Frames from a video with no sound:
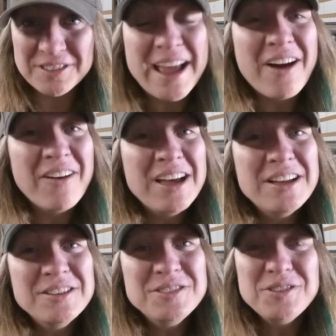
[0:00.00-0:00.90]
Now,
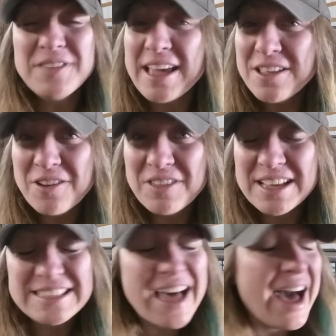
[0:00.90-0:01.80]
do they know
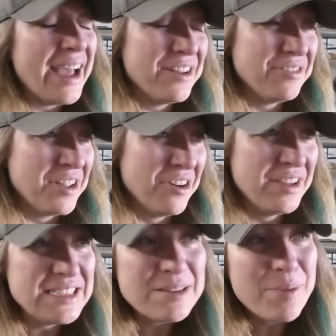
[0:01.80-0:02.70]
this? I don't know.
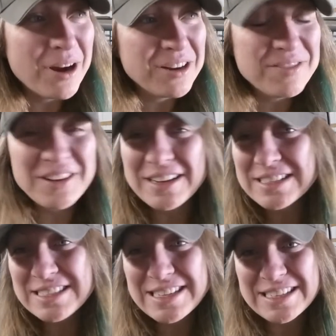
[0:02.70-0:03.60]
Is it part of their
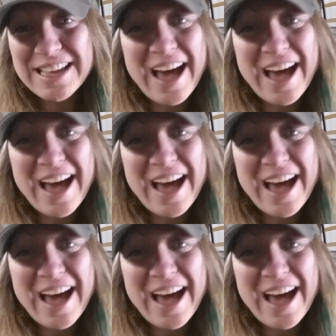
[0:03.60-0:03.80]
instinct?